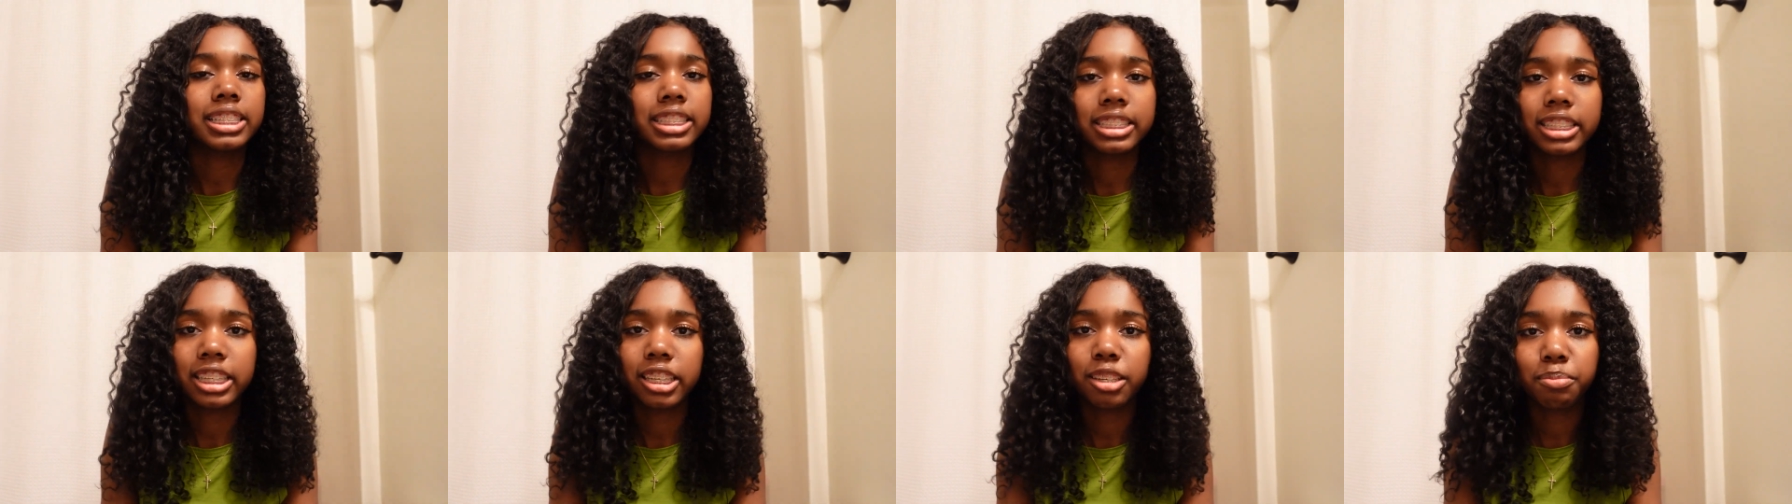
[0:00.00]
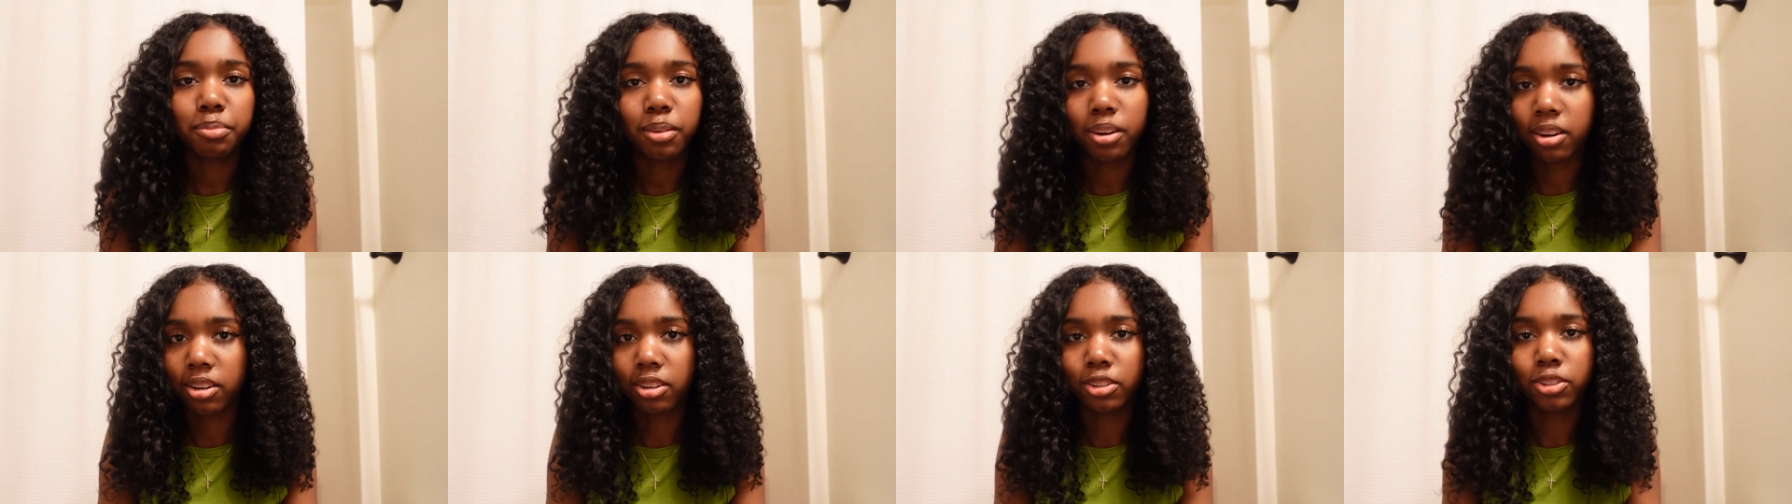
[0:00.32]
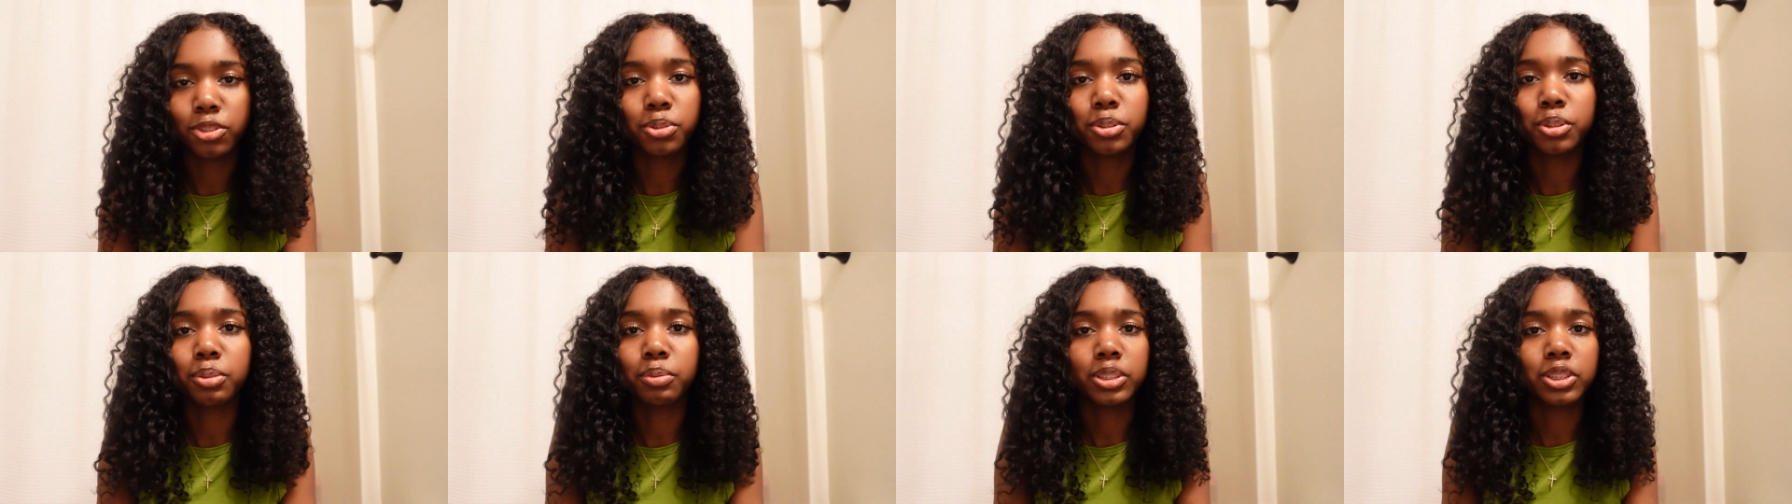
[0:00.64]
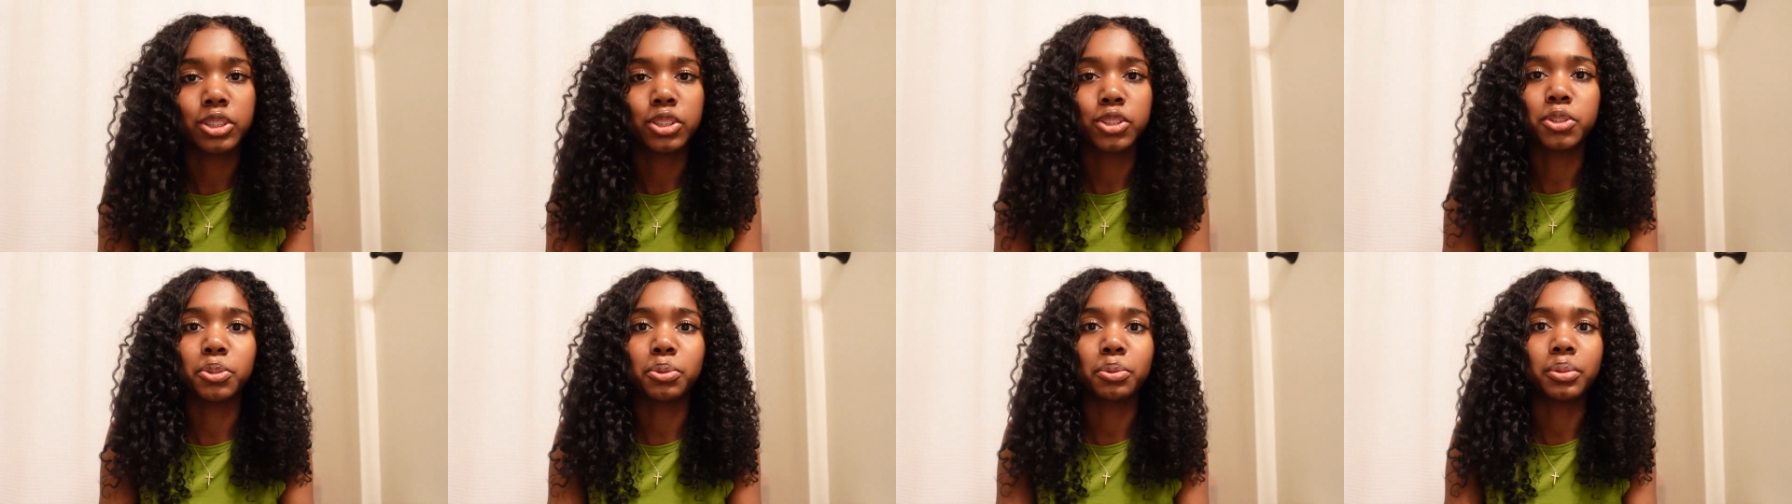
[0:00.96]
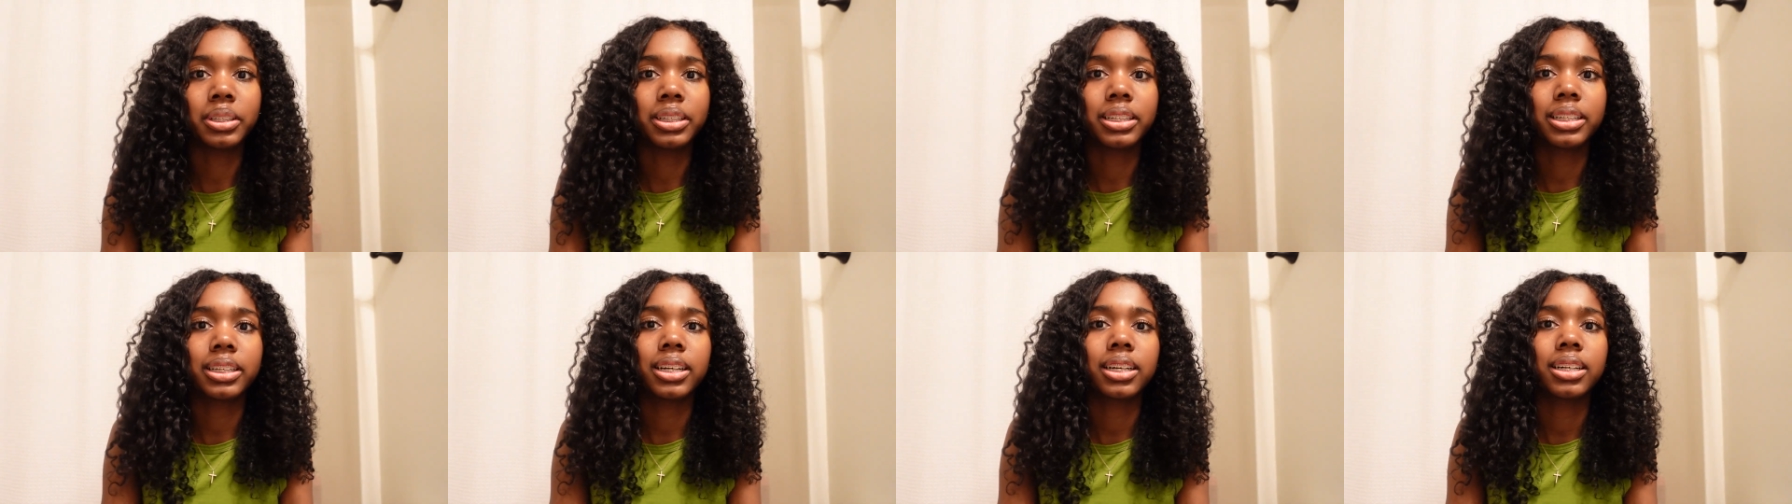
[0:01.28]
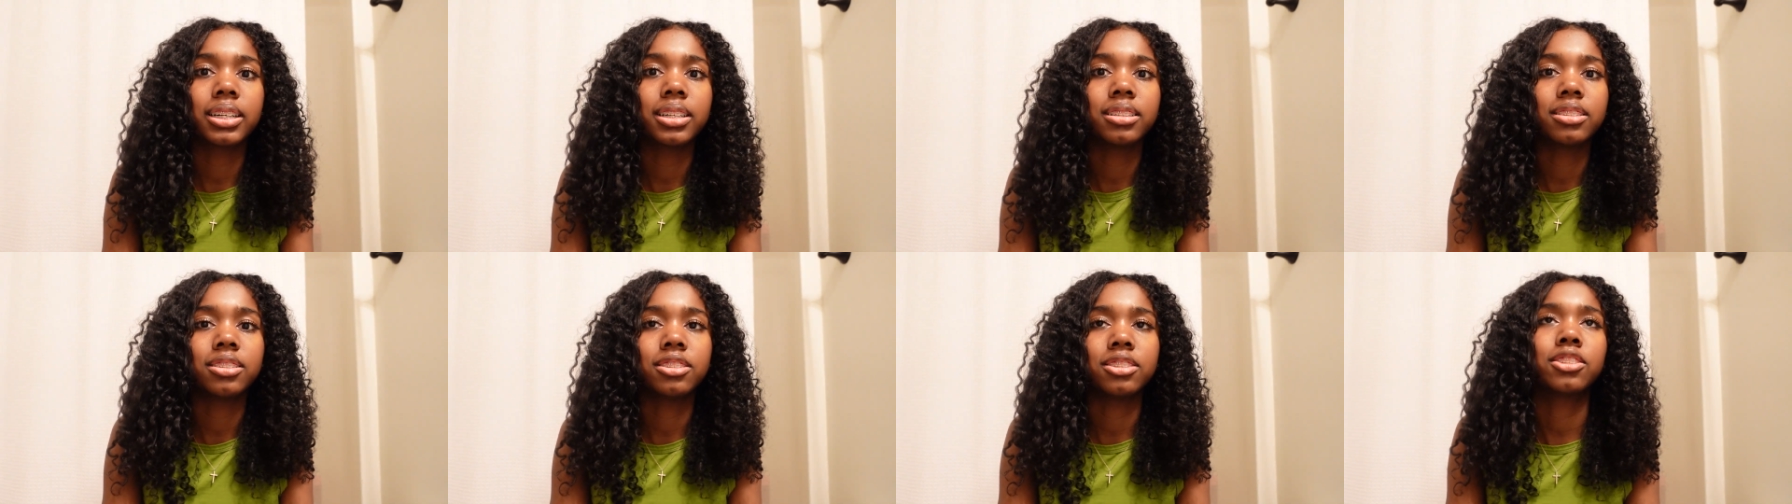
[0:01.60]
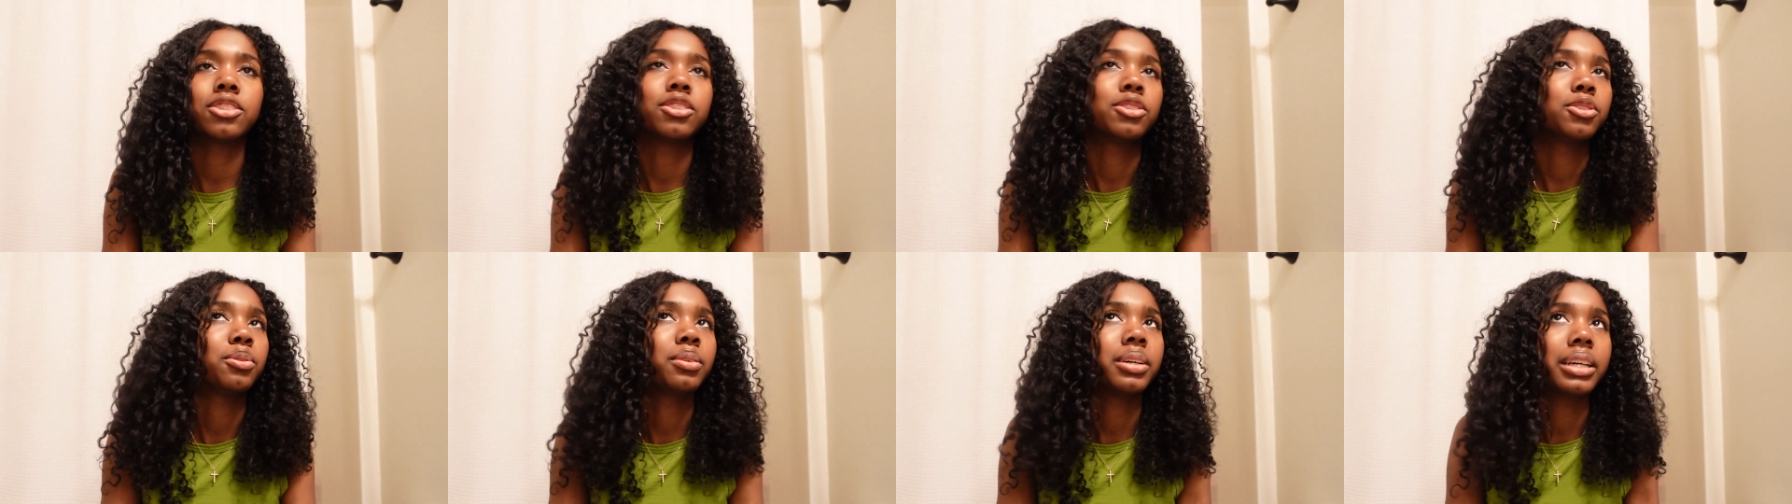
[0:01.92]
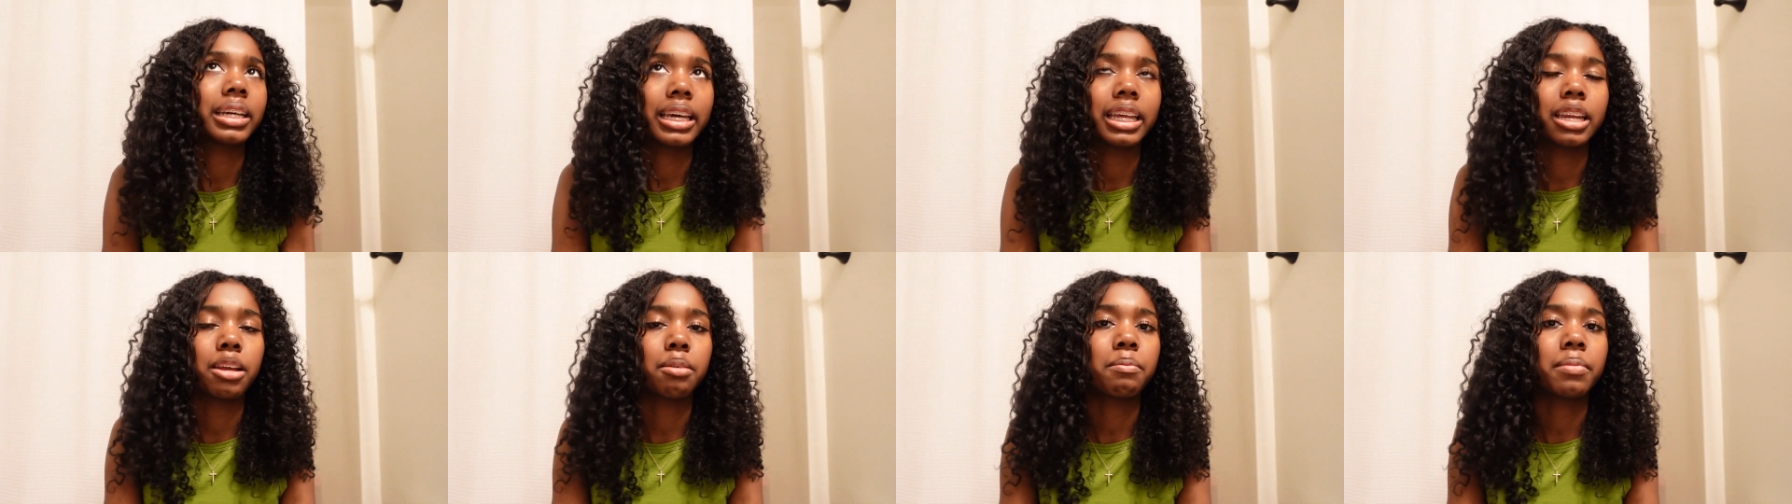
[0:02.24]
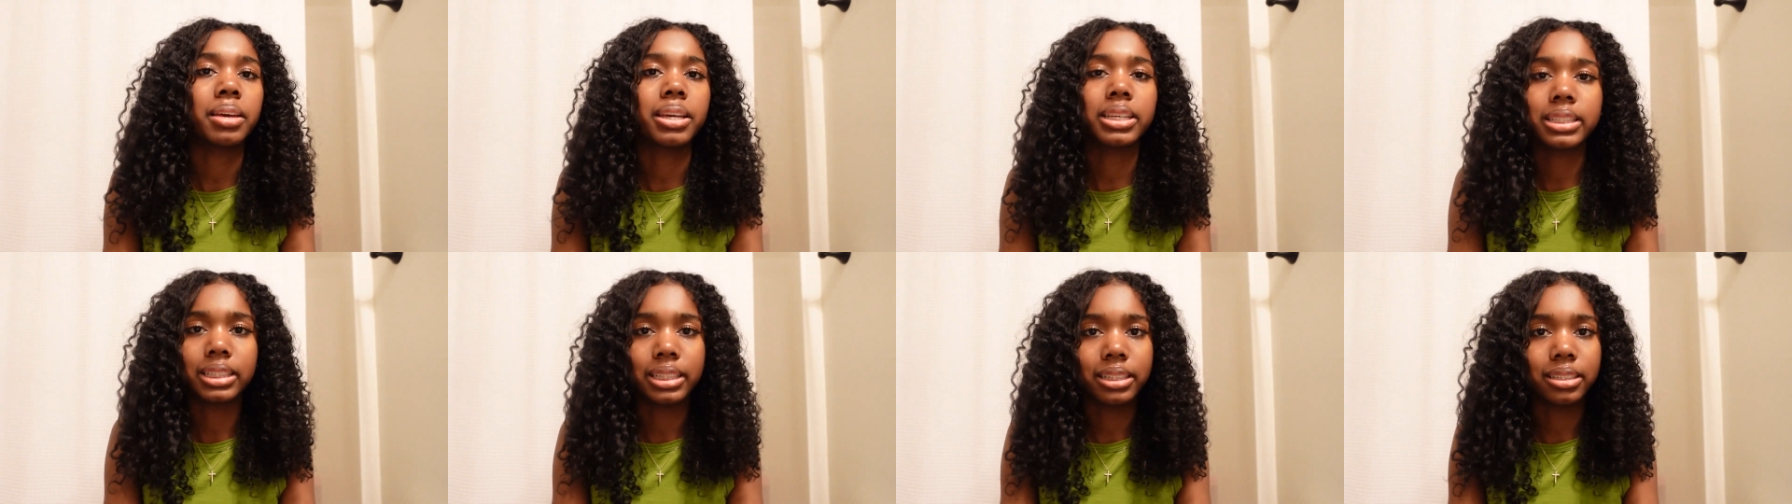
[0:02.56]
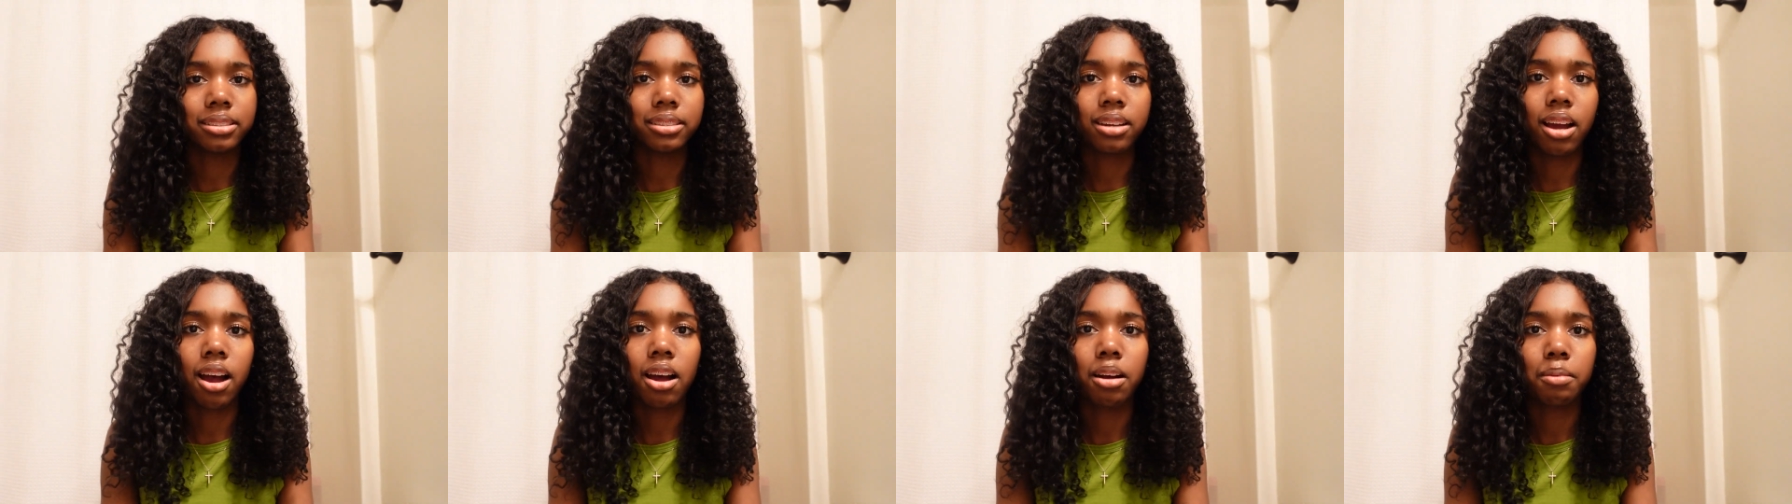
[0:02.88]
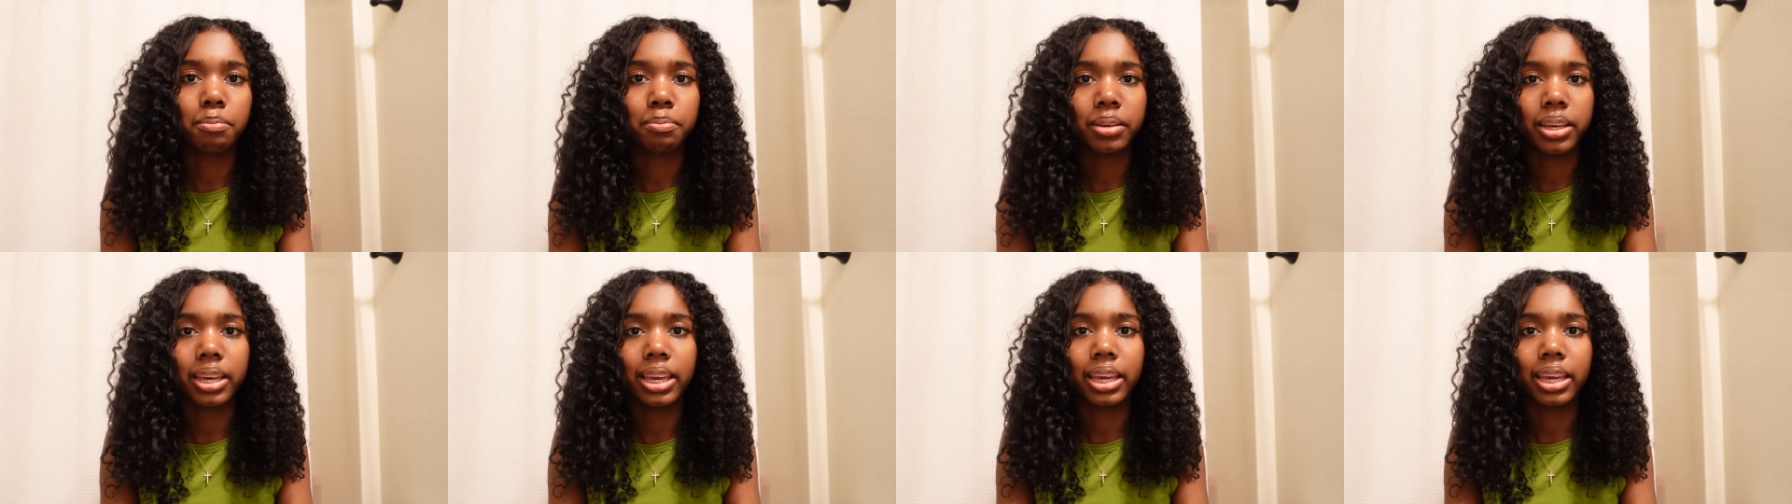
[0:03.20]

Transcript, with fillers: Just keep on doing what you're doing because you're doing an amazing job,